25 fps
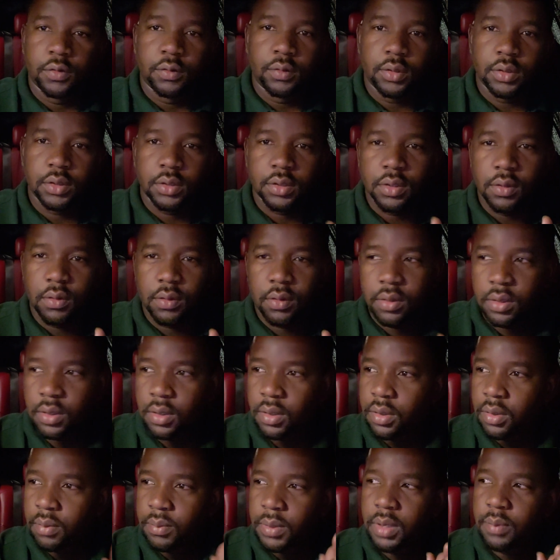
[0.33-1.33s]
What's going
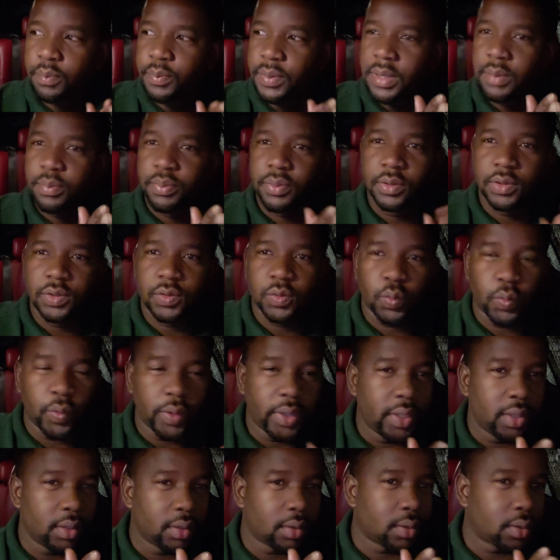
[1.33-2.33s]
on, my peoples?
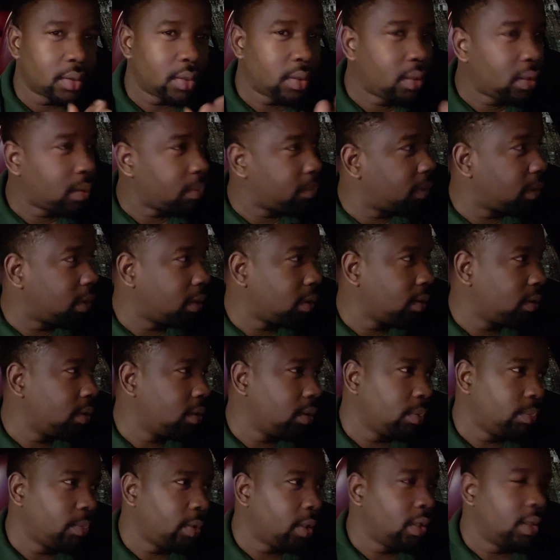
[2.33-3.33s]
We are up
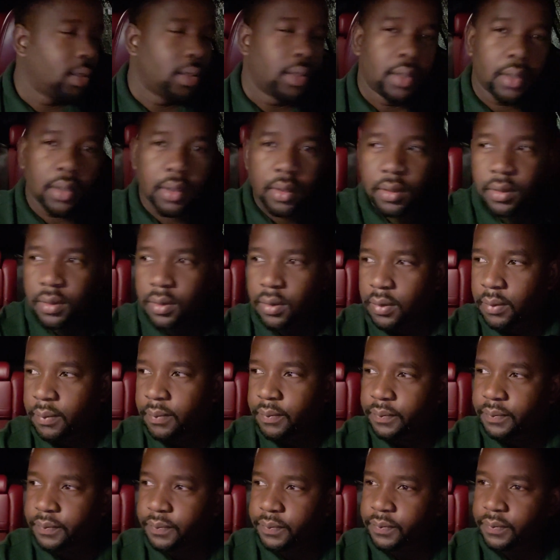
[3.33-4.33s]
early, man.
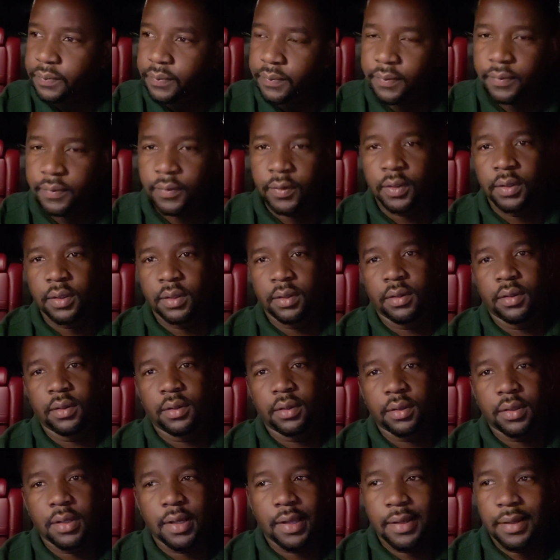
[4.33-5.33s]
Um,
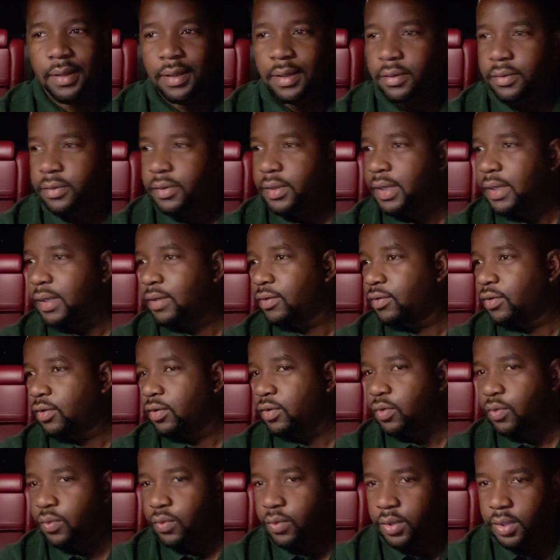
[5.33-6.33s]
got a lot of things to
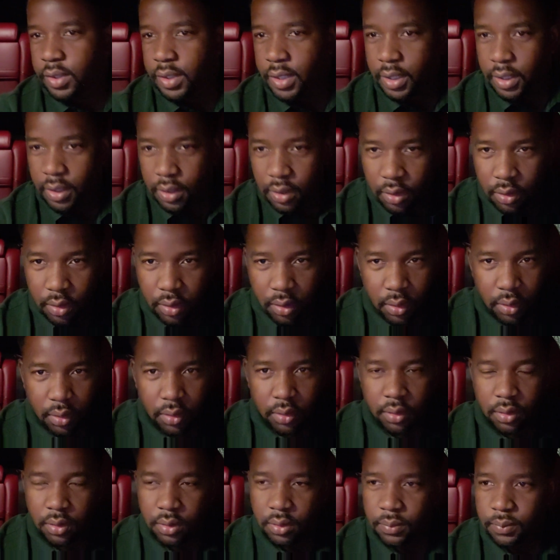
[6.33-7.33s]
do today.
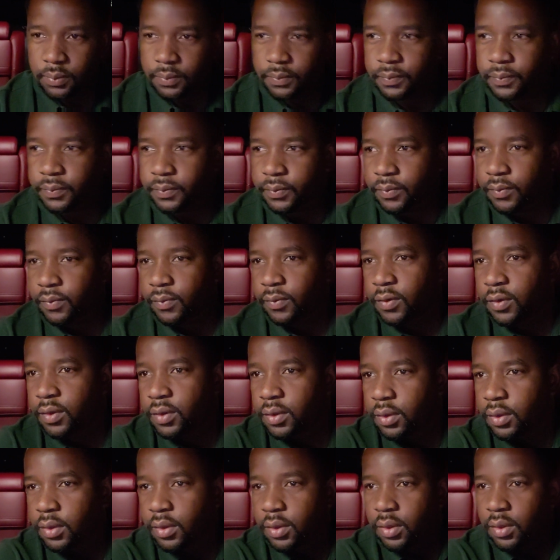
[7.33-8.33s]
Um,
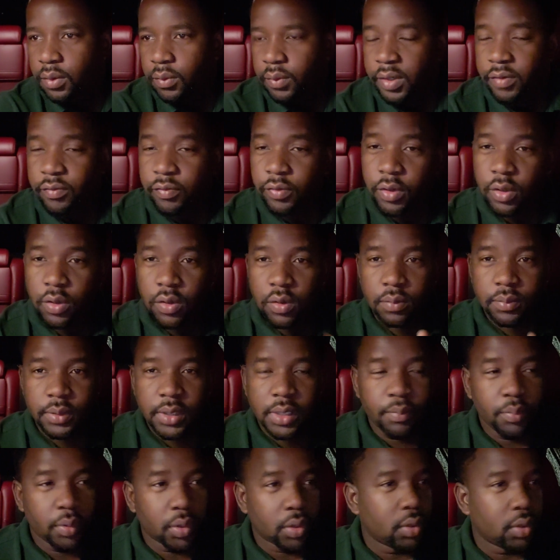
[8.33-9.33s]
waiting for Home
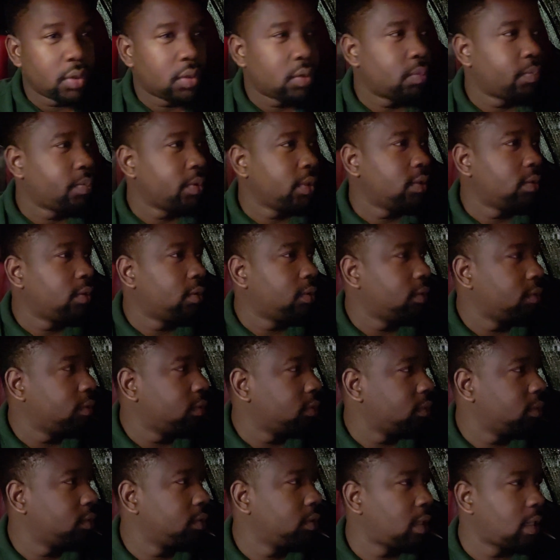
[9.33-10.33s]
Depot to open.
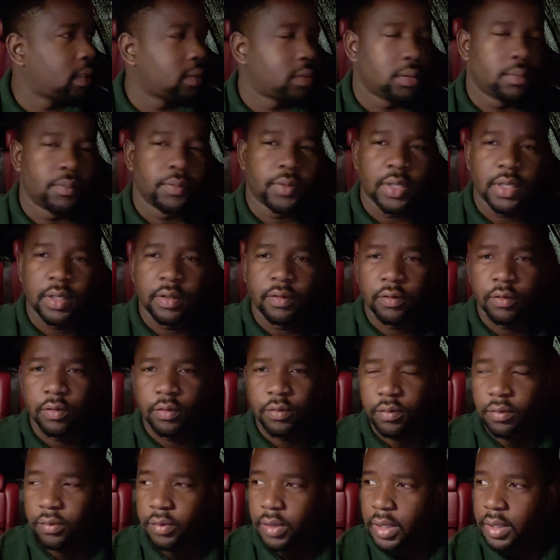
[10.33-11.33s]
Got some things to
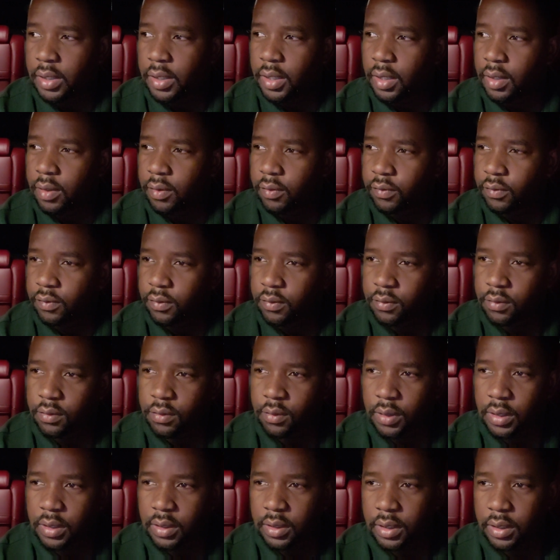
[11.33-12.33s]
do around the house. You
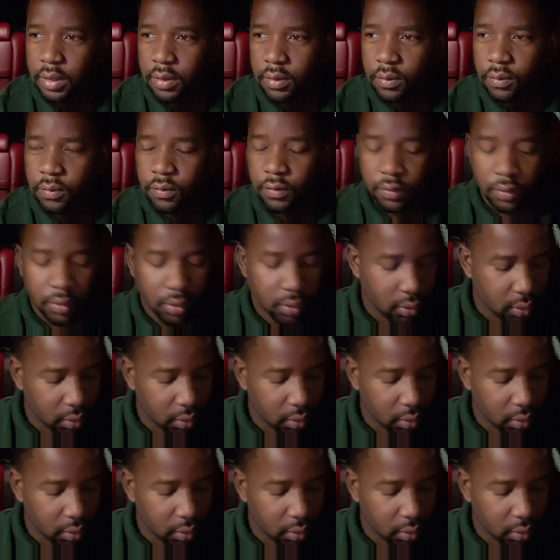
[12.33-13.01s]
know how that goes.